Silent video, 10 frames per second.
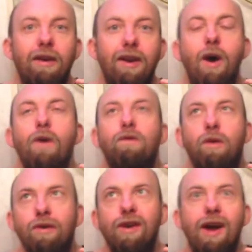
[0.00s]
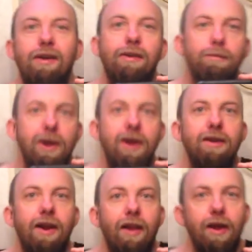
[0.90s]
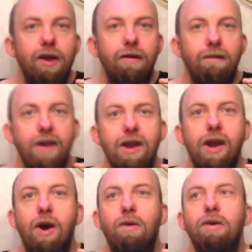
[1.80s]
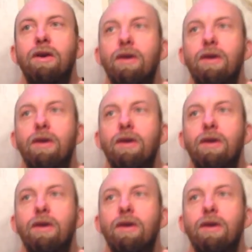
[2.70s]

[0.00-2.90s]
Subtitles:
Now, of course, I explained in a later video,